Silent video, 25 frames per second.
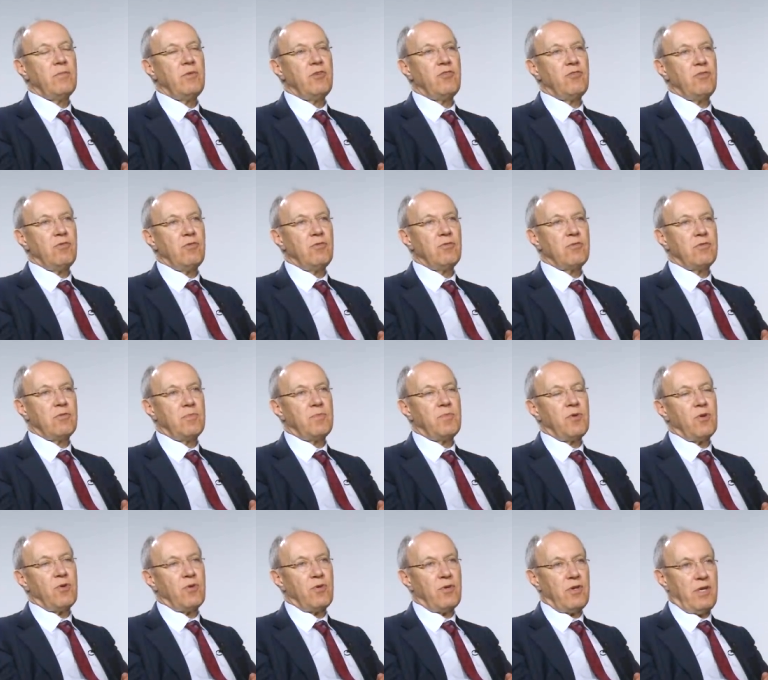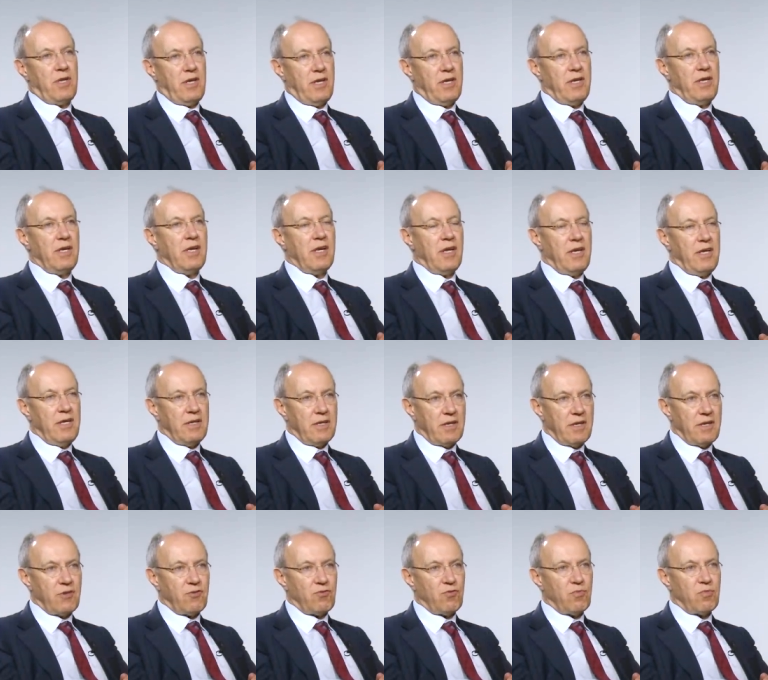we should look upon
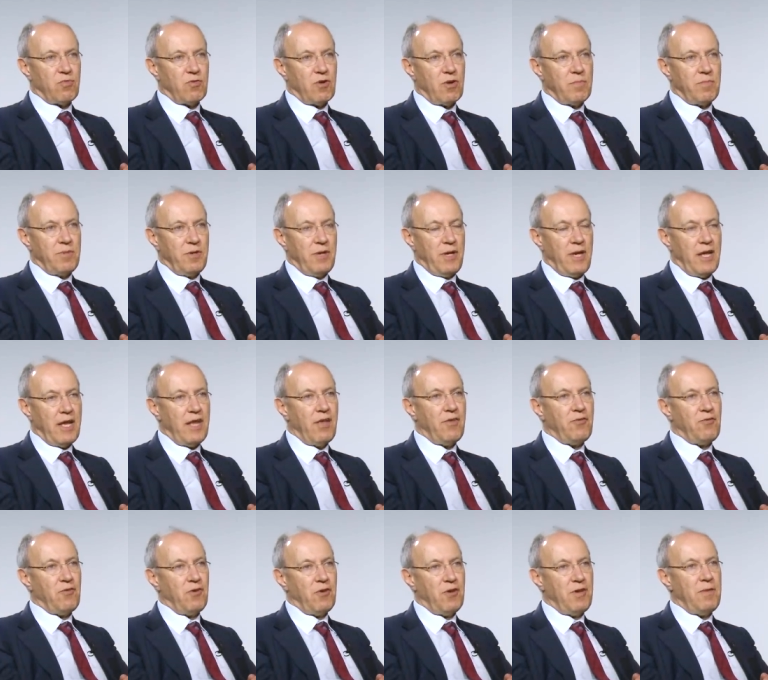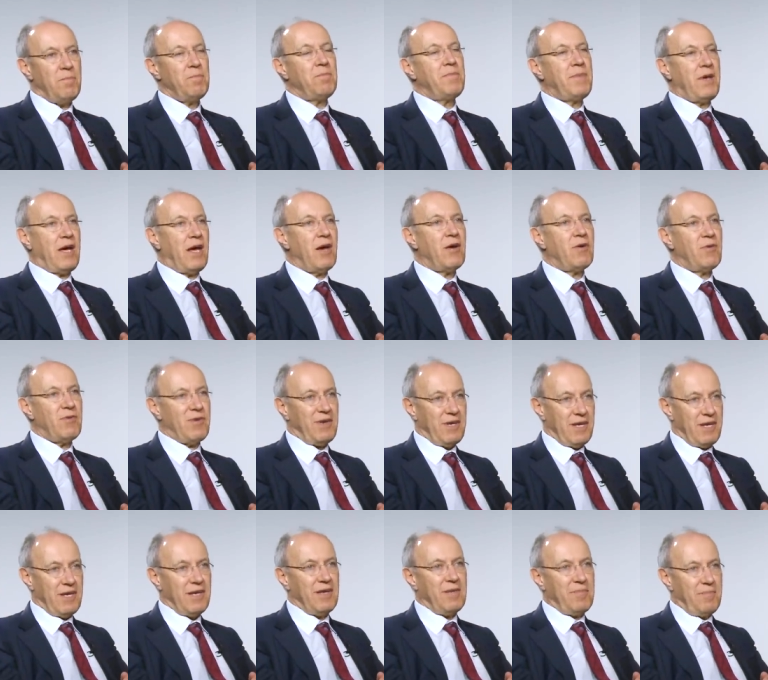intellectual property as an
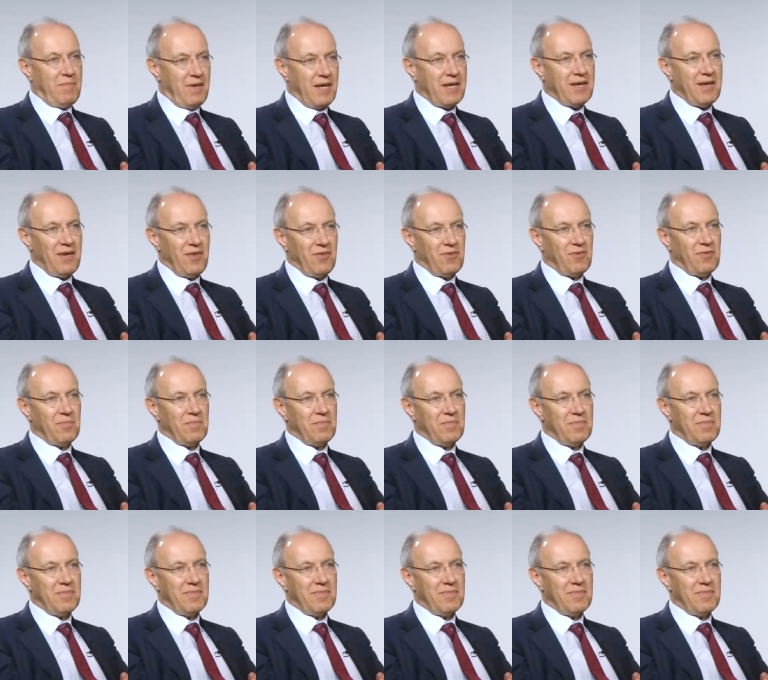empowering mechanism.